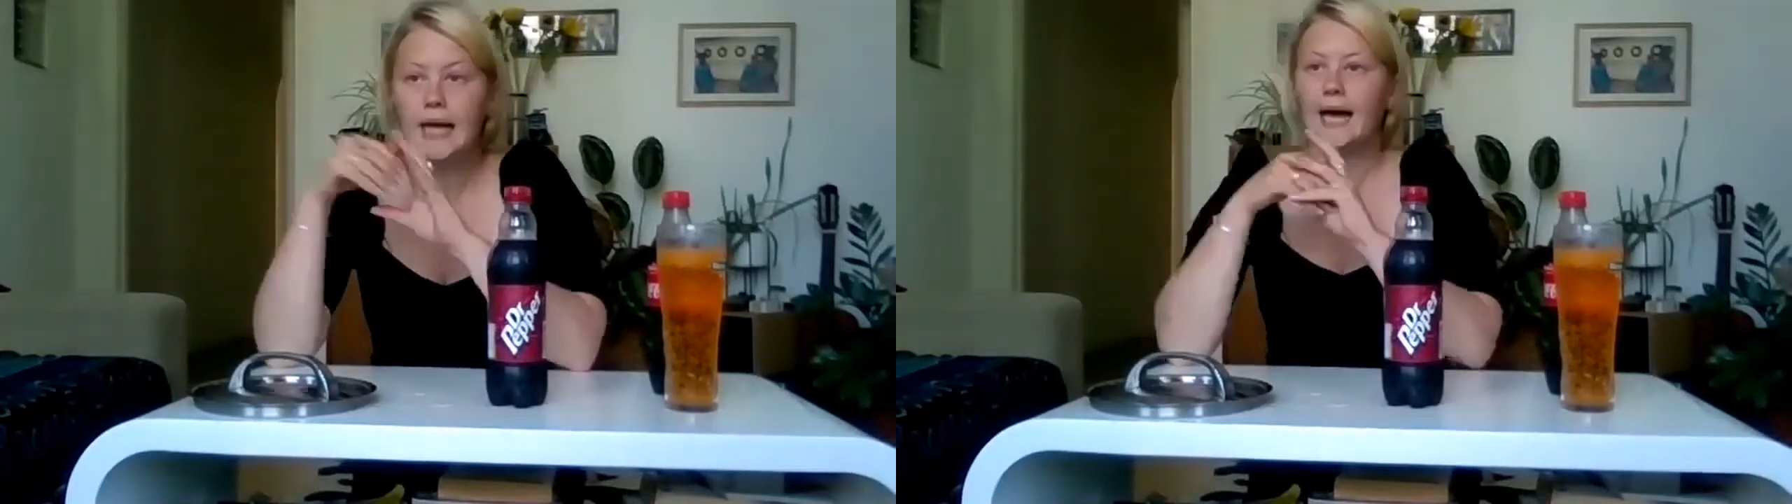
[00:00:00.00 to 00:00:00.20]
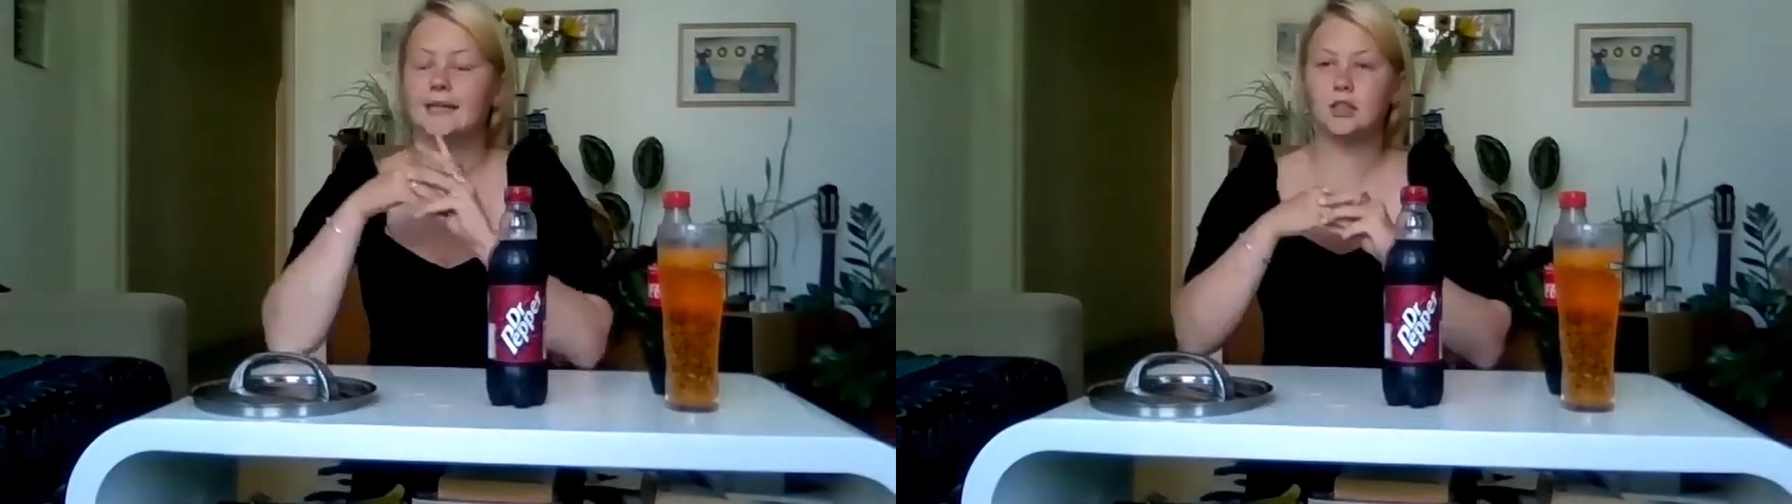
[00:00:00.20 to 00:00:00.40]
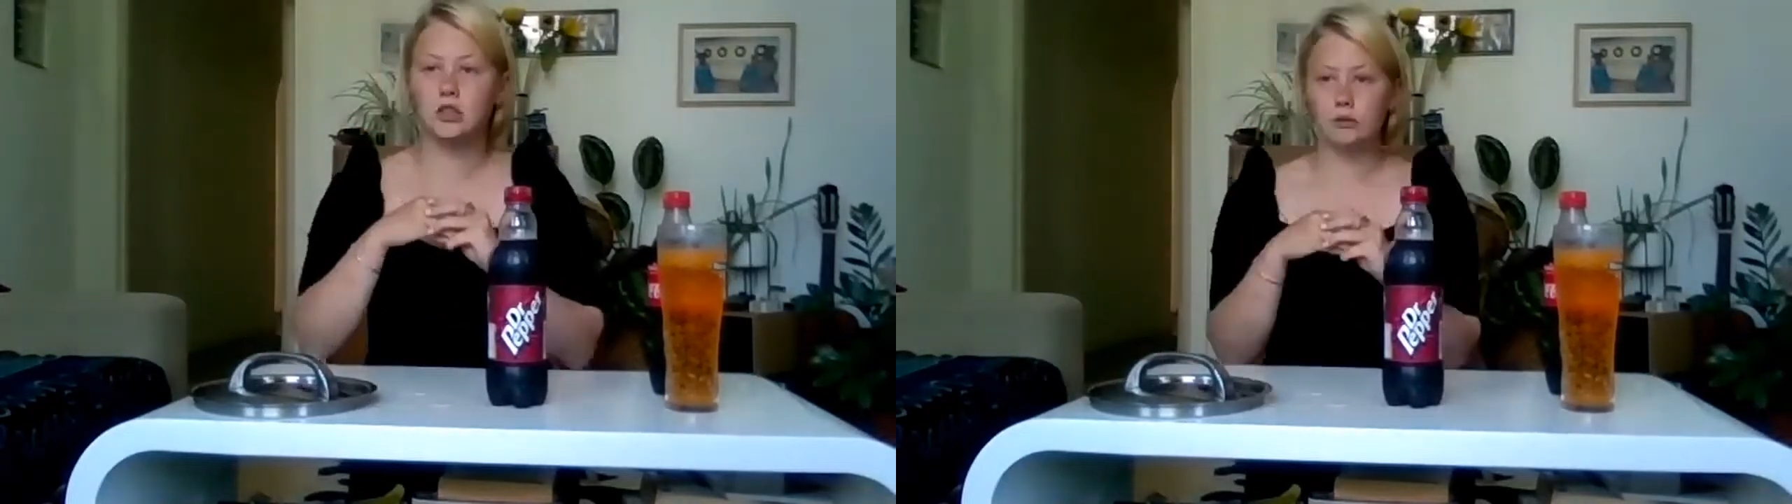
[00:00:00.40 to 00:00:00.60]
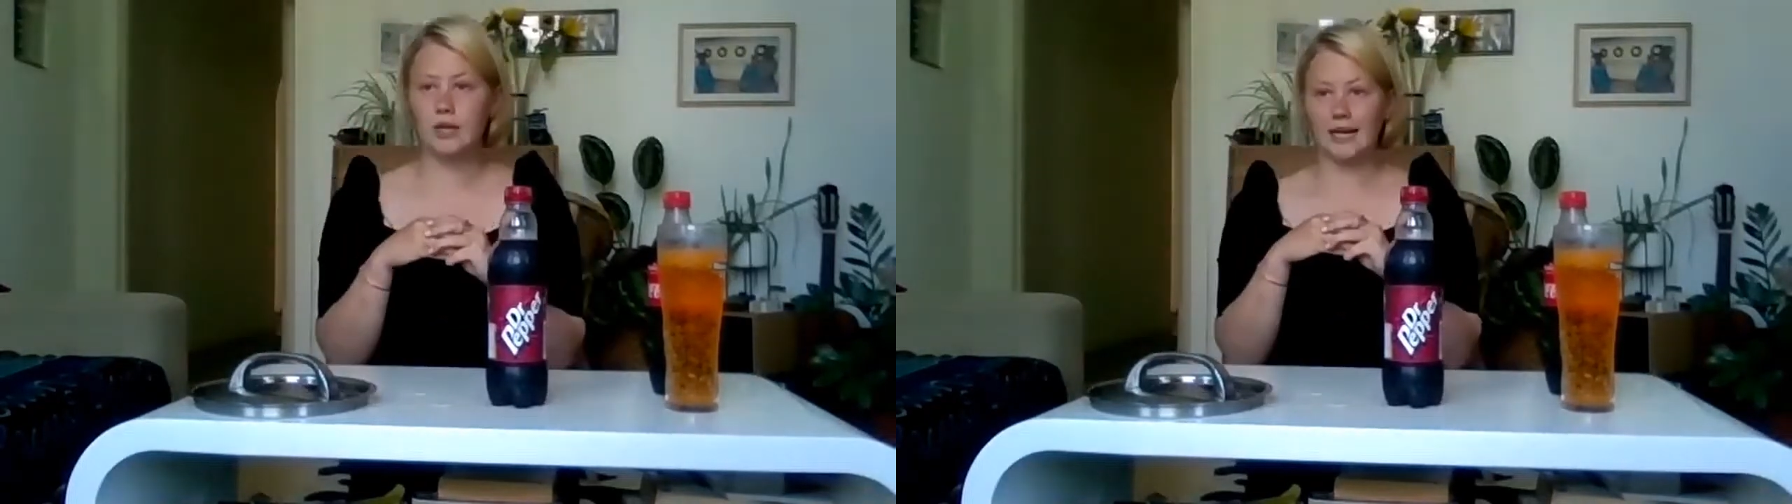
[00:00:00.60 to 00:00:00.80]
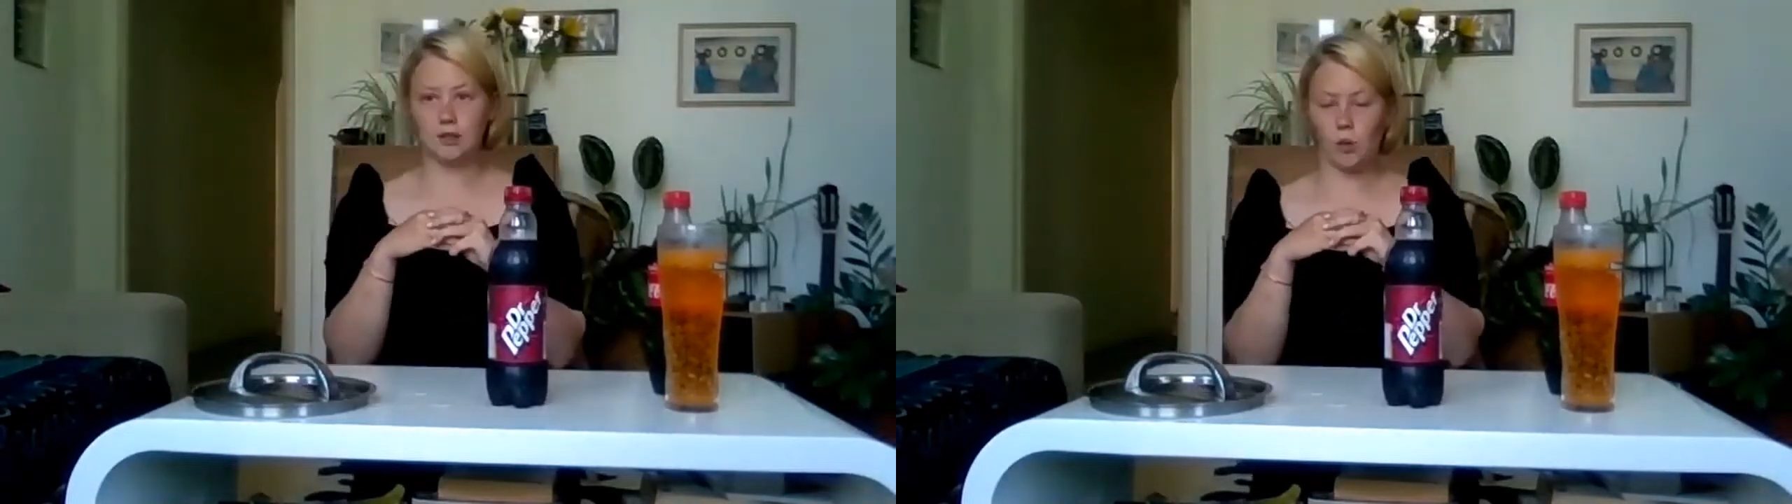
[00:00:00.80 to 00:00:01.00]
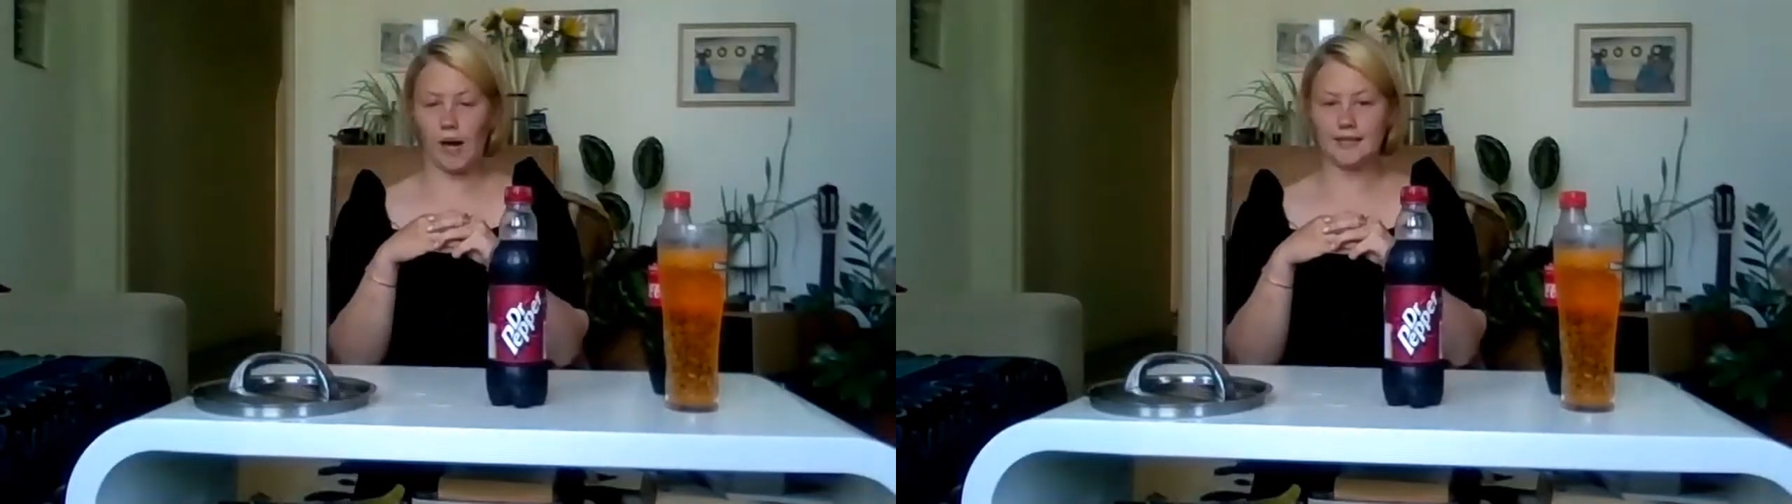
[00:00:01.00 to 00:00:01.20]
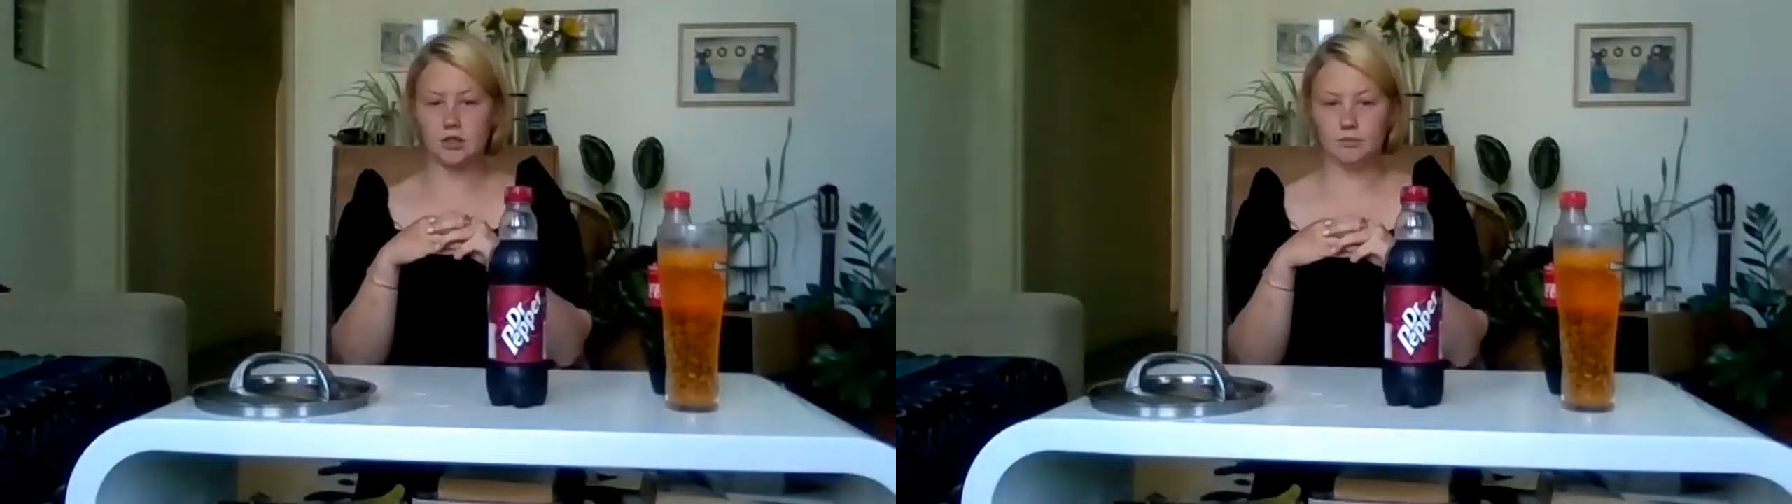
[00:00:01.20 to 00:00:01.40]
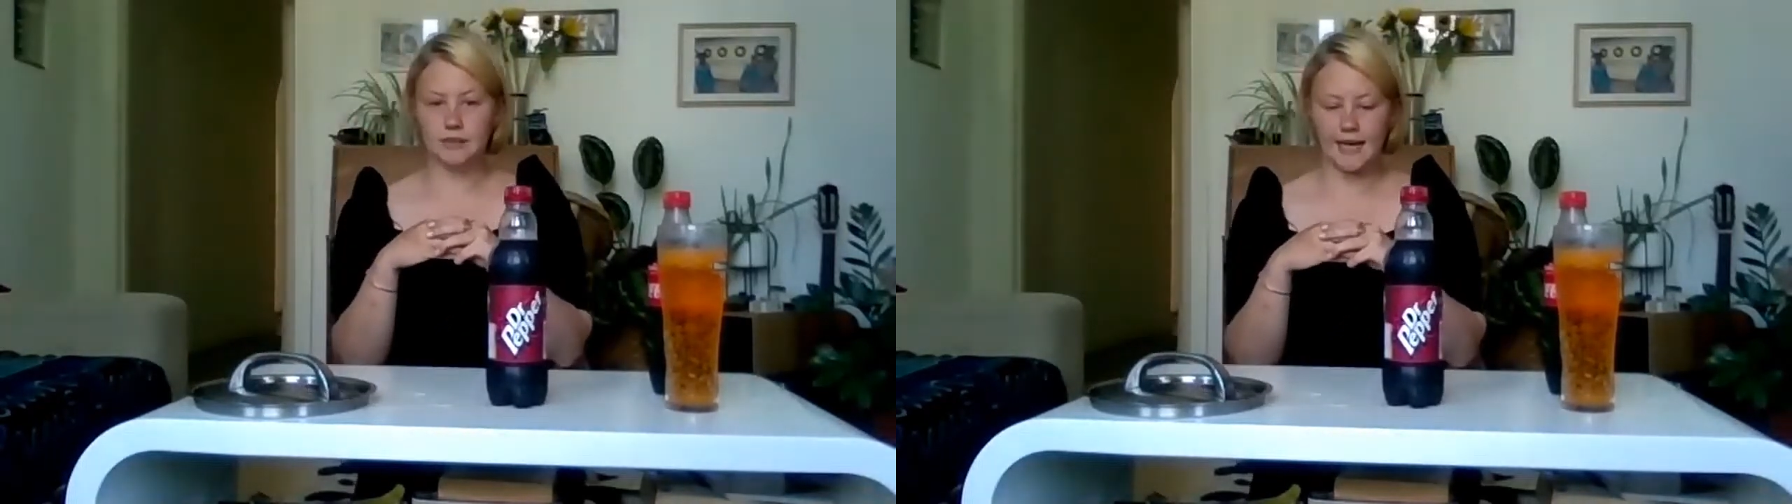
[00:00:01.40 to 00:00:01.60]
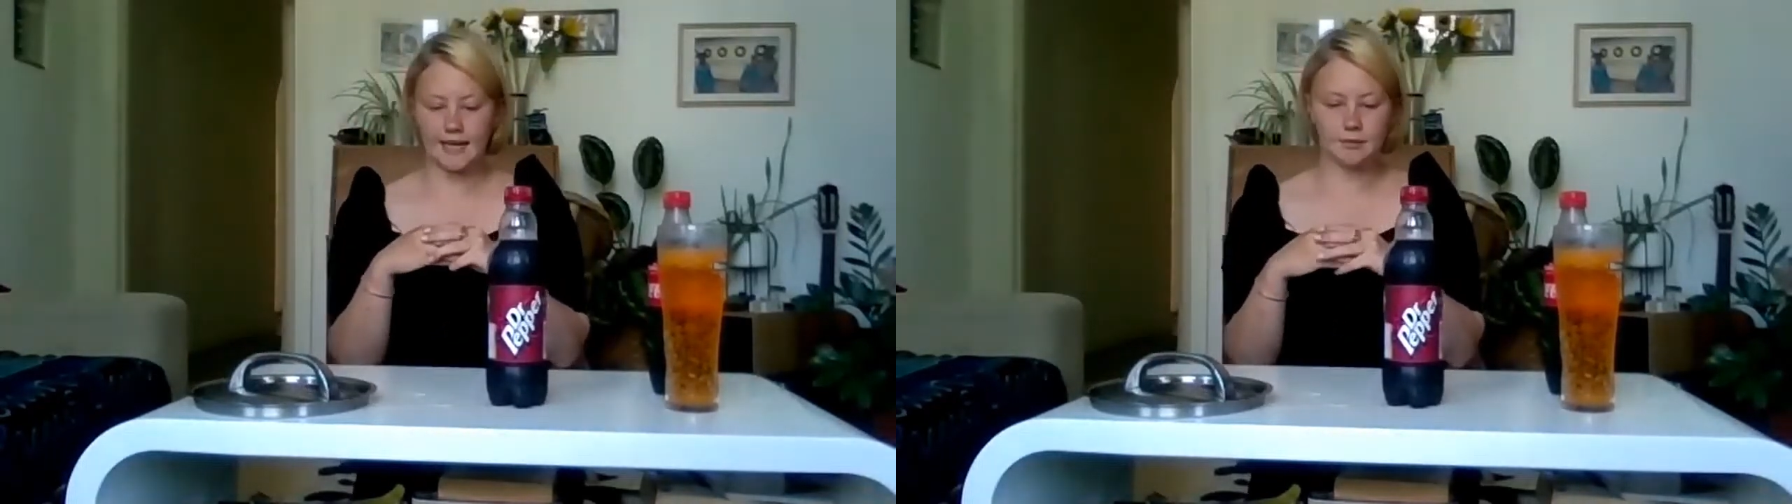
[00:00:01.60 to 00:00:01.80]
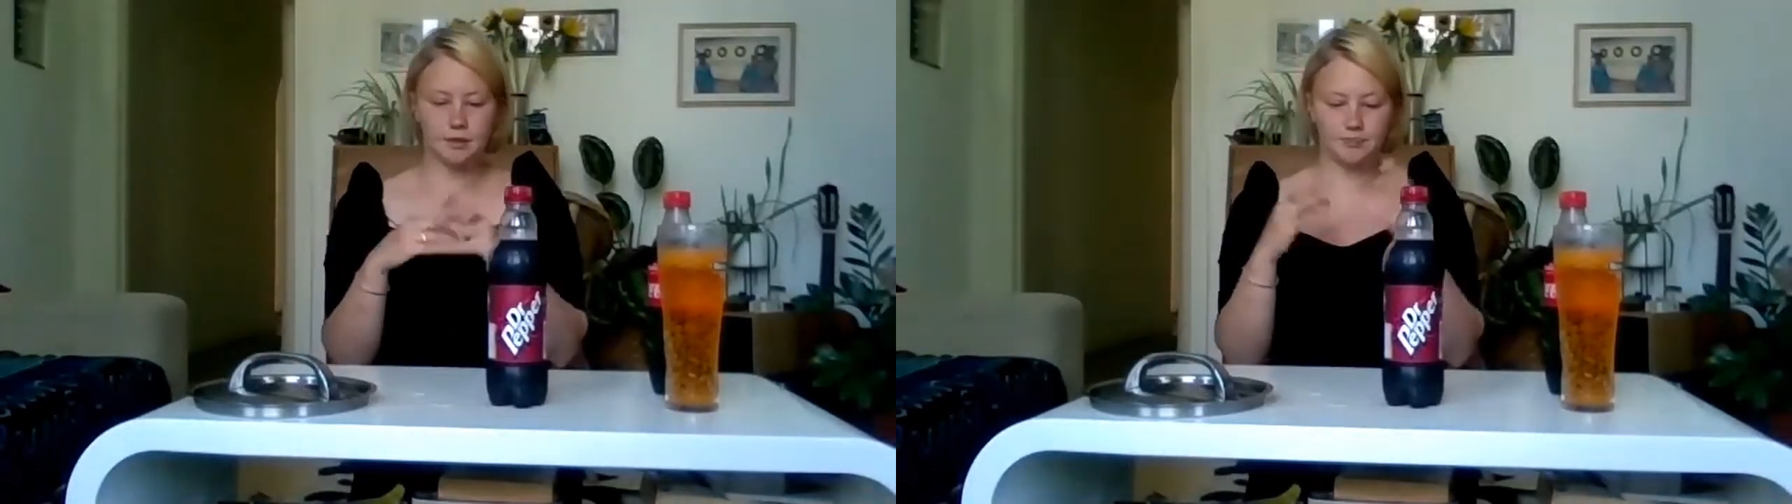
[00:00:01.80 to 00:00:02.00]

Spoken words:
And so that's why sometimes